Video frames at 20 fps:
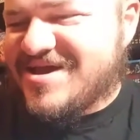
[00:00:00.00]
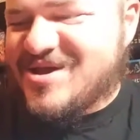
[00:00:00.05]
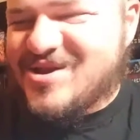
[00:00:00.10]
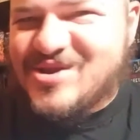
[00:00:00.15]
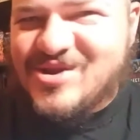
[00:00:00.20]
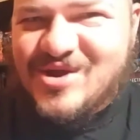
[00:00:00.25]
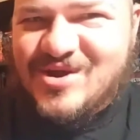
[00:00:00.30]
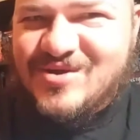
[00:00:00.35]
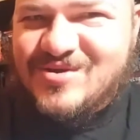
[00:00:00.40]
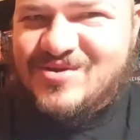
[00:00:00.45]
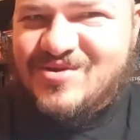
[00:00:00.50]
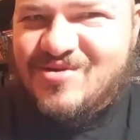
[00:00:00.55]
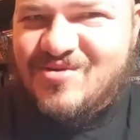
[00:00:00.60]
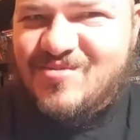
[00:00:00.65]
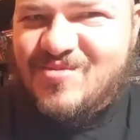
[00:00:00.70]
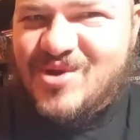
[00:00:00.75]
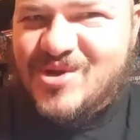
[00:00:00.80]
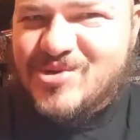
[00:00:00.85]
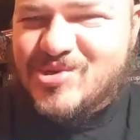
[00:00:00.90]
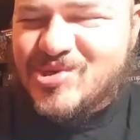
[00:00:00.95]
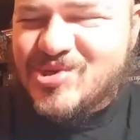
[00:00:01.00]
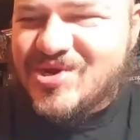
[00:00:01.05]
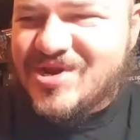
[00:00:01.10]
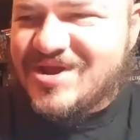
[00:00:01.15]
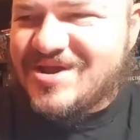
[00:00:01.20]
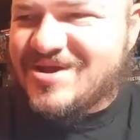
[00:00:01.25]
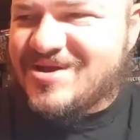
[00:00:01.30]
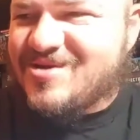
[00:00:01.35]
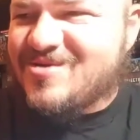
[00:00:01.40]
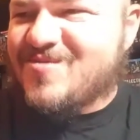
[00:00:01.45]
Not so much
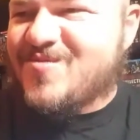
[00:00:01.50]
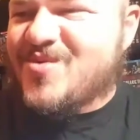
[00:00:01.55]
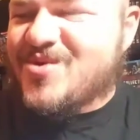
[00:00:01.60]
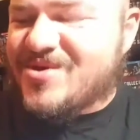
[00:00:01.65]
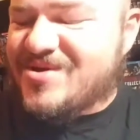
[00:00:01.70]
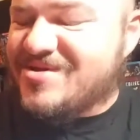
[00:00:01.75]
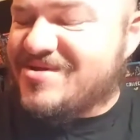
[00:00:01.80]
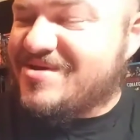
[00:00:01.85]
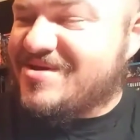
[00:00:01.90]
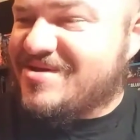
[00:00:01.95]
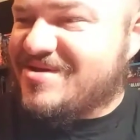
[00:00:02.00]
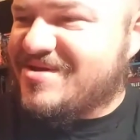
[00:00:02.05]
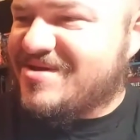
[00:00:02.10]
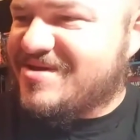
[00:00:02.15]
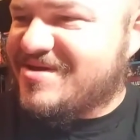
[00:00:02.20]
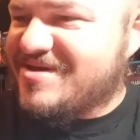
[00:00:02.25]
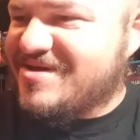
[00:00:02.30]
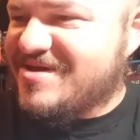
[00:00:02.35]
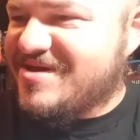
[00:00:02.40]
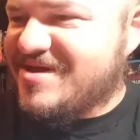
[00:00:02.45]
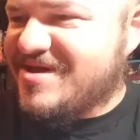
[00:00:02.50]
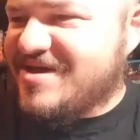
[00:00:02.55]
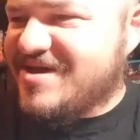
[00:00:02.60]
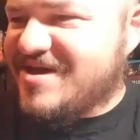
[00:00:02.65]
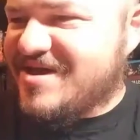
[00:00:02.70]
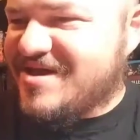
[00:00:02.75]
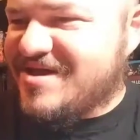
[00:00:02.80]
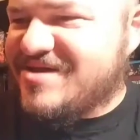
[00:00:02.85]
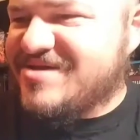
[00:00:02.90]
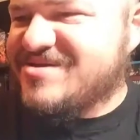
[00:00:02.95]
now, but
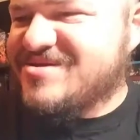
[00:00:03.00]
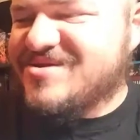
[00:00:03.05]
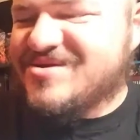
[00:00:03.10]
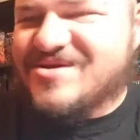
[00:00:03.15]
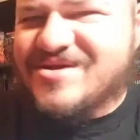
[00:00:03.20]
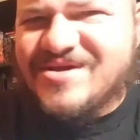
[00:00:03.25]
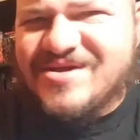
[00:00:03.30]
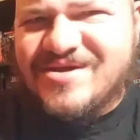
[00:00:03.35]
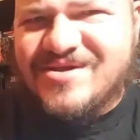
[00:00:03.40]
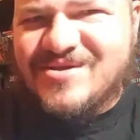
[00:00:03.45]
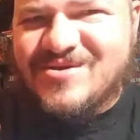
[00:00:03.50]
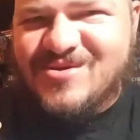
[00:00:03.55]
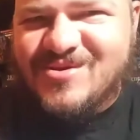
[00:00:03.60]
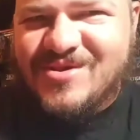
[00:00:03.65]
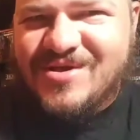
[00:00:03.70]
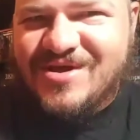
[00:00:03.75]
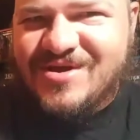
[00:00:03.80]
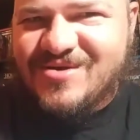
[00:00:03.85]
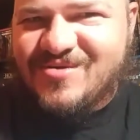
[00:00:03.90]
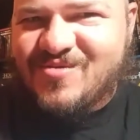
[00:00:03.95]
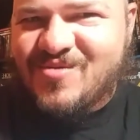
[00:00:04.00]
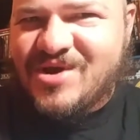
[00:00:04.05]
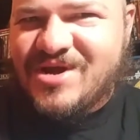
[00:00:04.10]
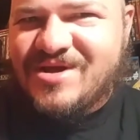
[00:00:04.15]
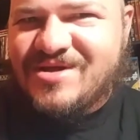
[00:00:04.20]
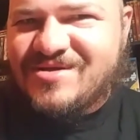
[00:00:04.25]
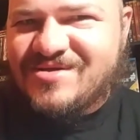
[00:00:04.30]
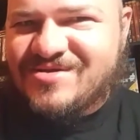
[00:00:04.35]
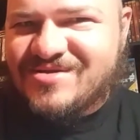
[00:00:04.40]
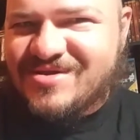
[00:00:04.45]
as a kid, you're like,
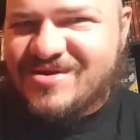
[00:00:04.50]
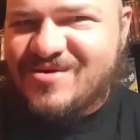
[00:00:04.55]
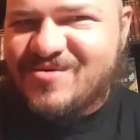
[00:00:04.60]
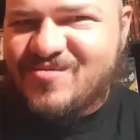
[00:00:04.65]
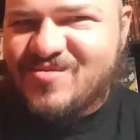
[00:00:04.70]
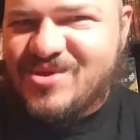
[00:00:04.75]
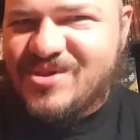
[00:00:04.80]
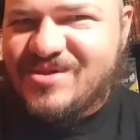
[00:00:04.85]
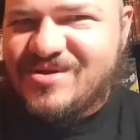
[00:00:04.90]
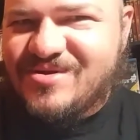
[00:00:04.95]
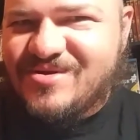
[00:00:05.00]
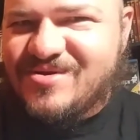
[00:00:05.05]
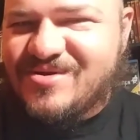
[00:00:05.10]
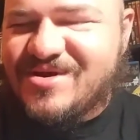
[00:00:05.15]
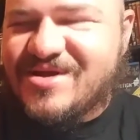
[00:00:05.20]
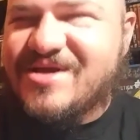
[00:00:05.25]
wow, is that really going to